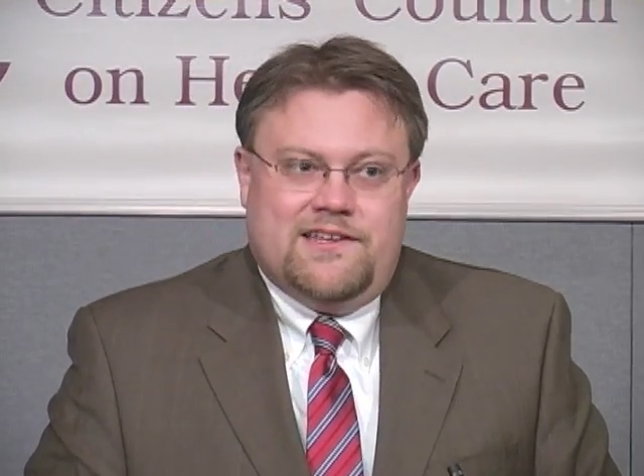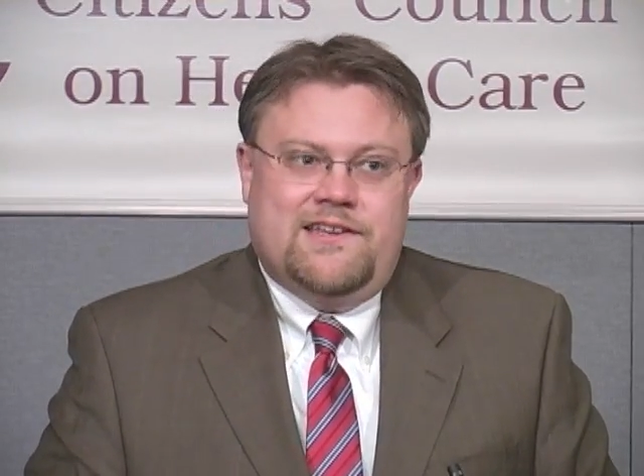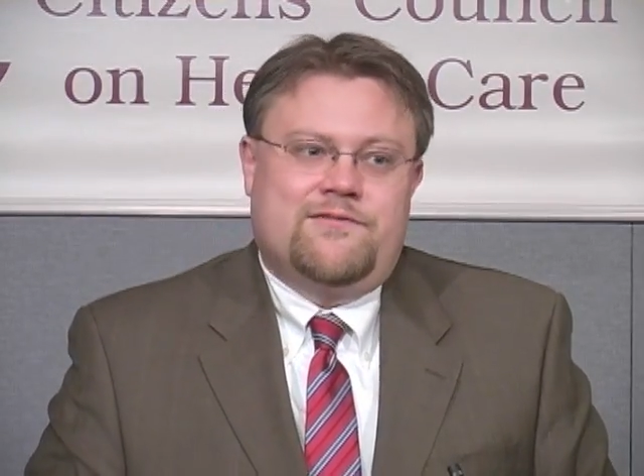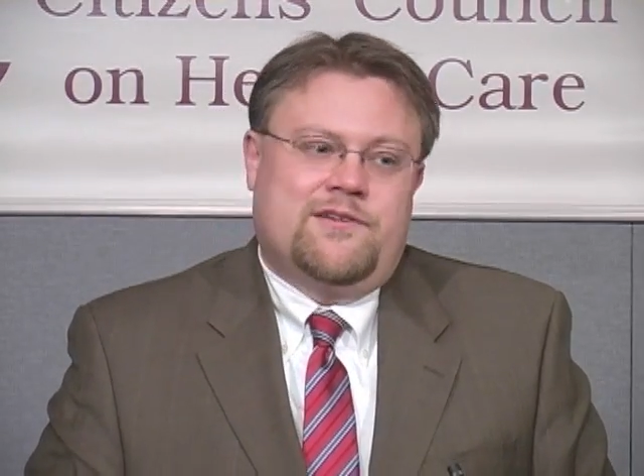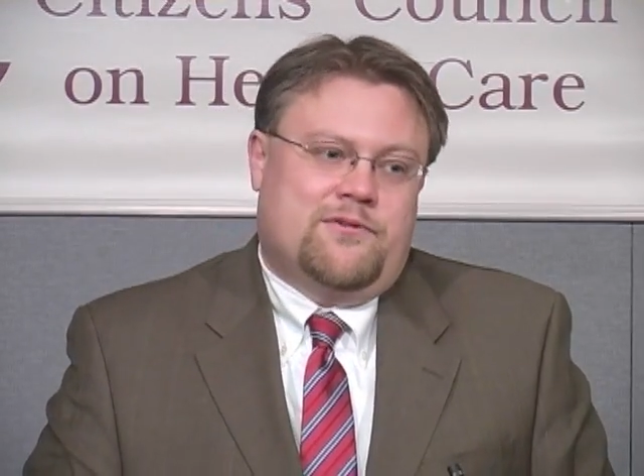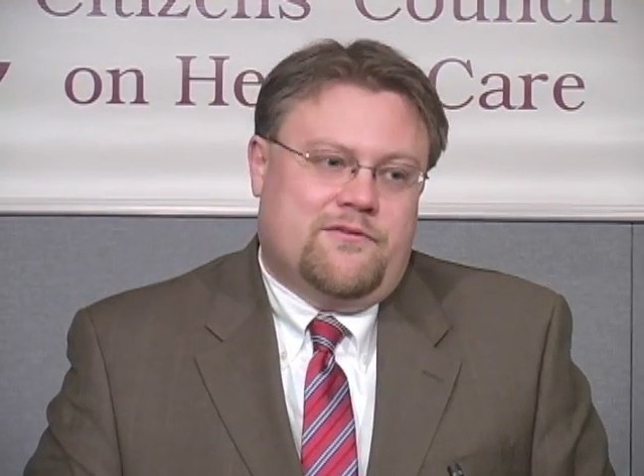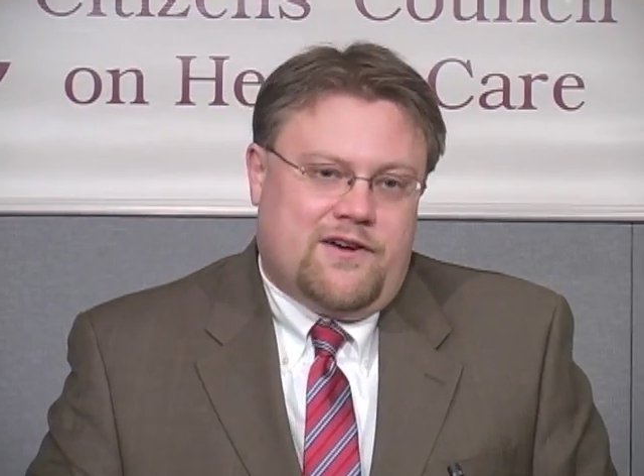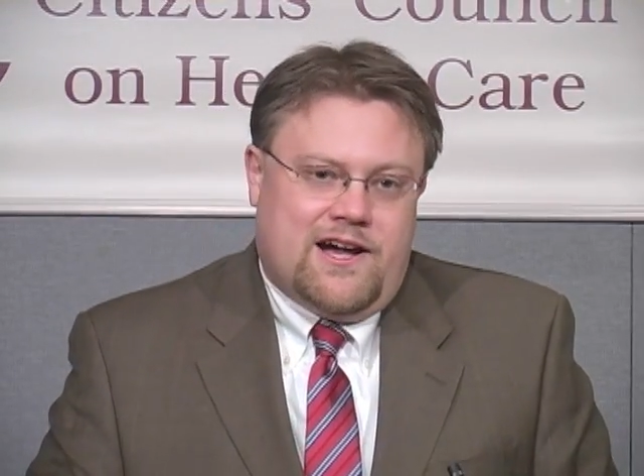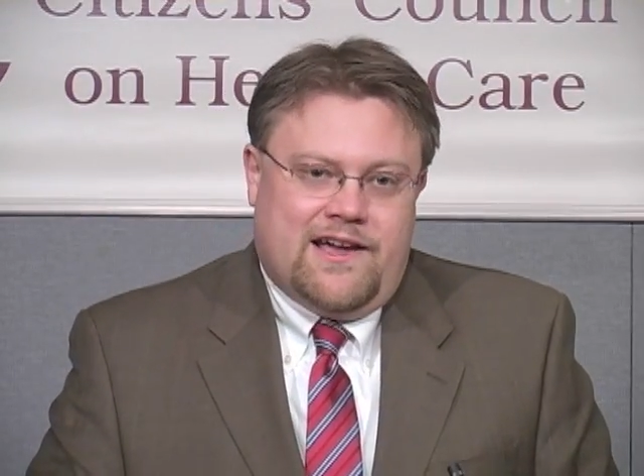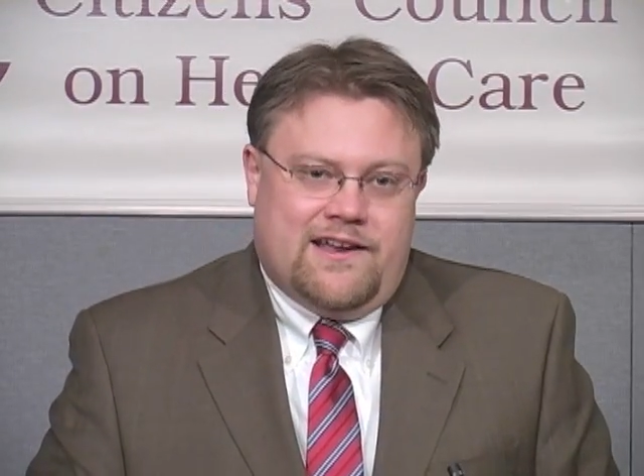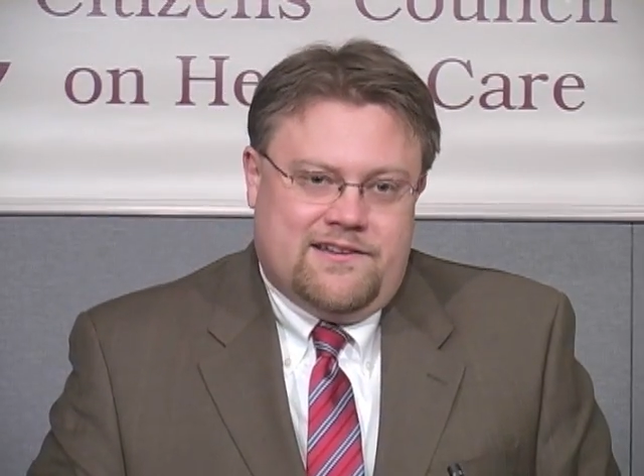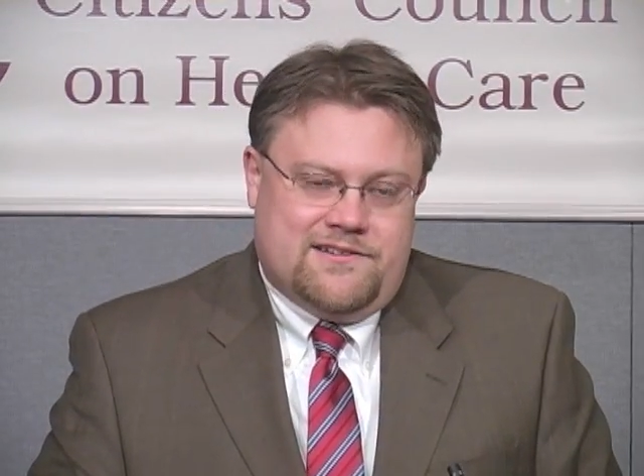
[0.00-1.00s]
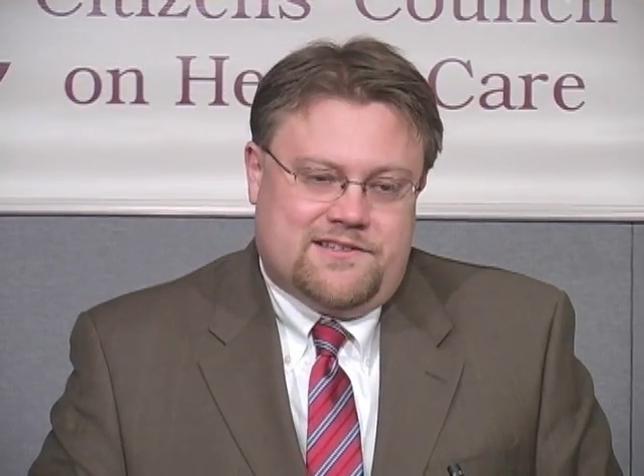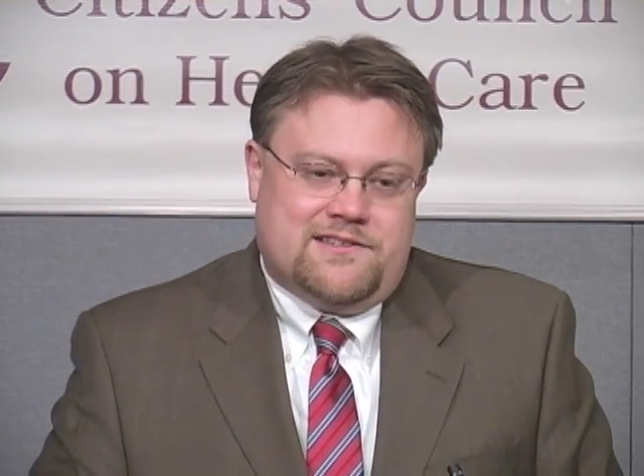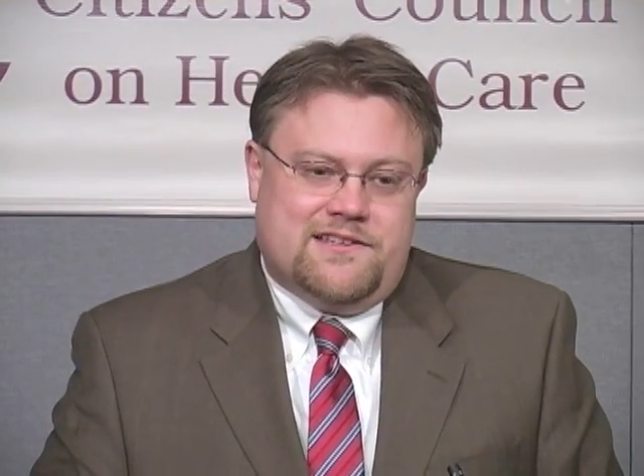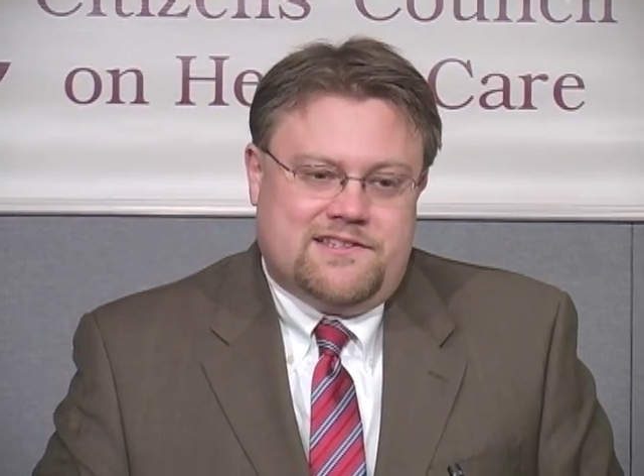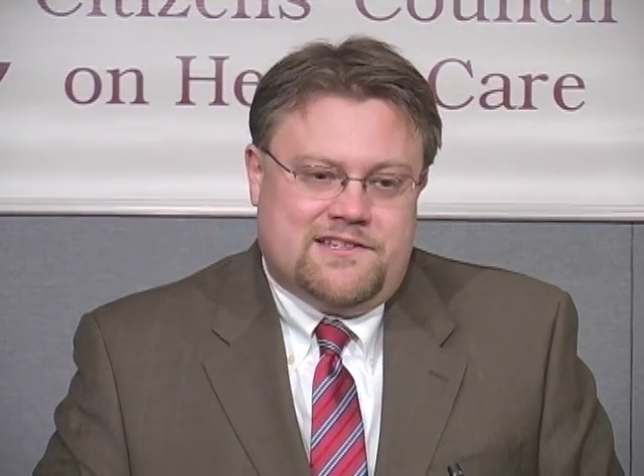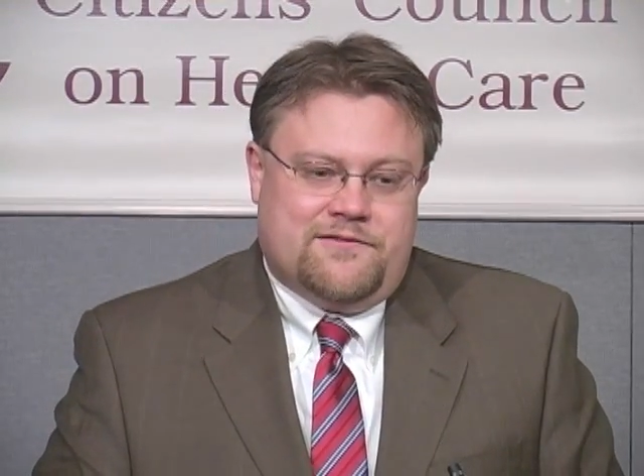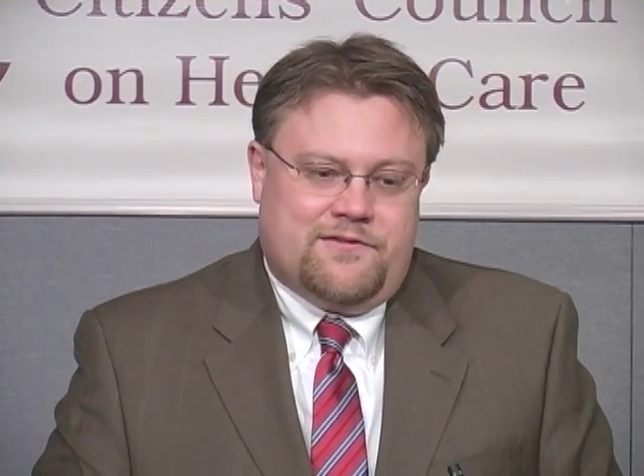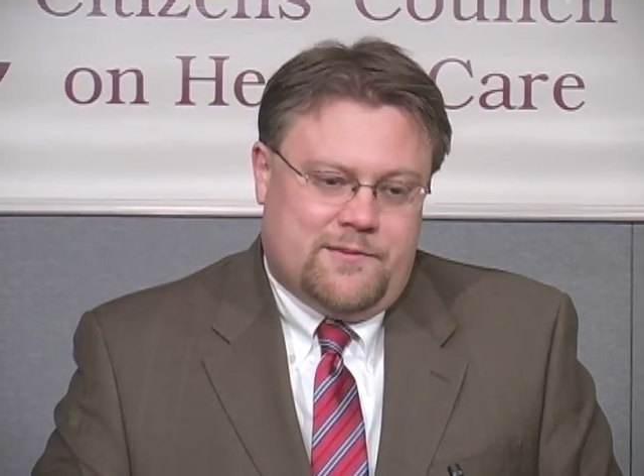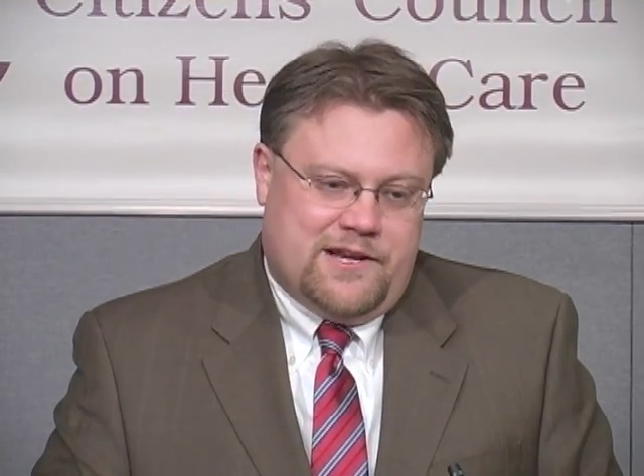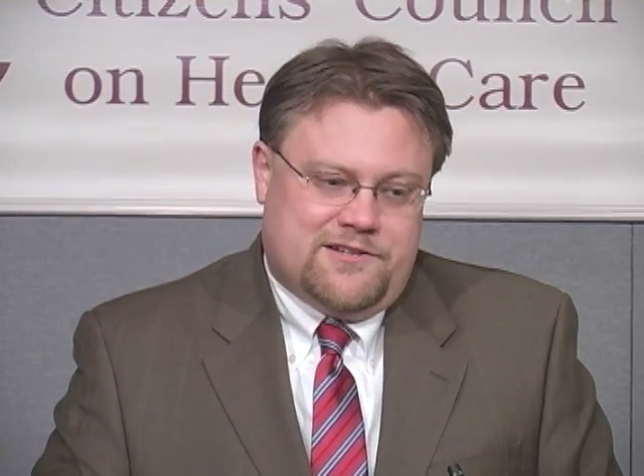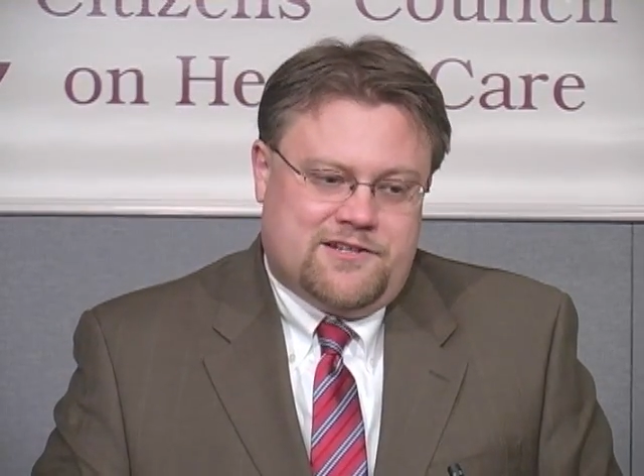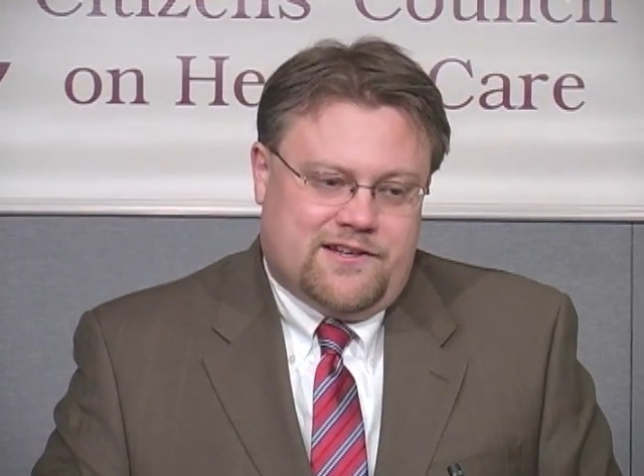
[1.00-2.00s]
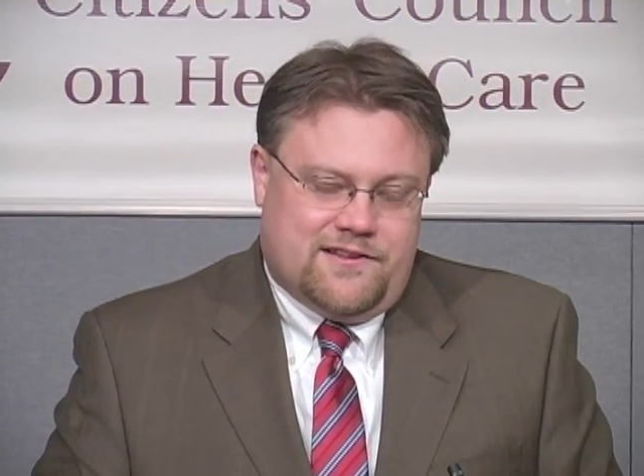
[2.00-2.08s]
even provide just this information,